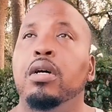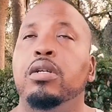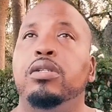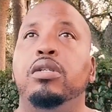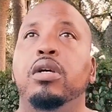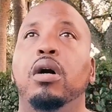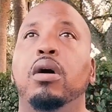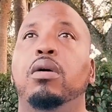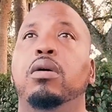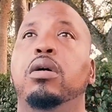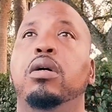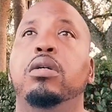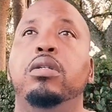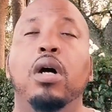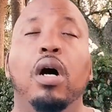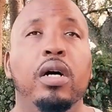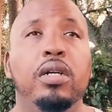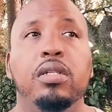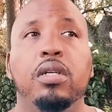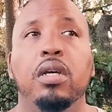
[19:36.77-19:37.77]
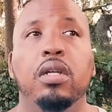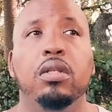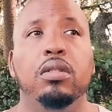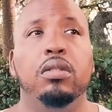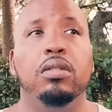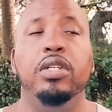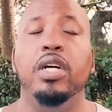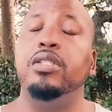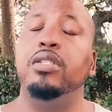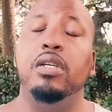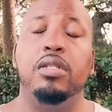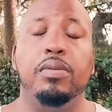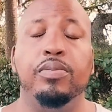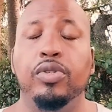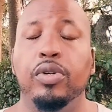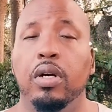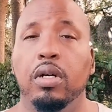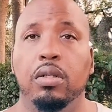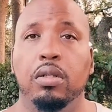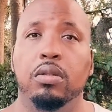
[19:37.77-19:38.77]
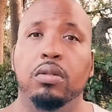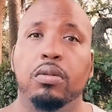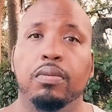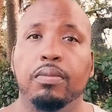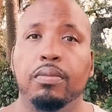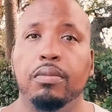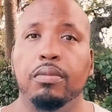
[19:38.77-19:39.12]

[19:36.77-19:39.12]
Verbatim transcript: So Carlton does get some drugs.